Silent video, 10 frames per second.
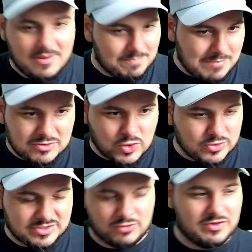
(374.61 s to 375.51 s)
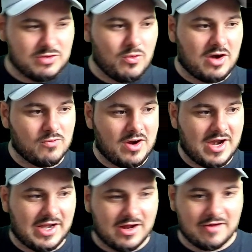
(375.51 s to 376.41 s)
Maushold doesn't really want to run
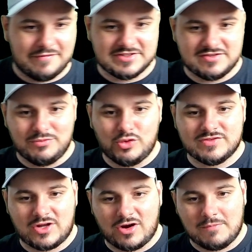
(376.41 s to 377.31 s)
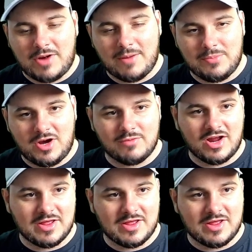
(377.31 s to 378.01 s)
any offensive moves that aren't Pop Bomb, right?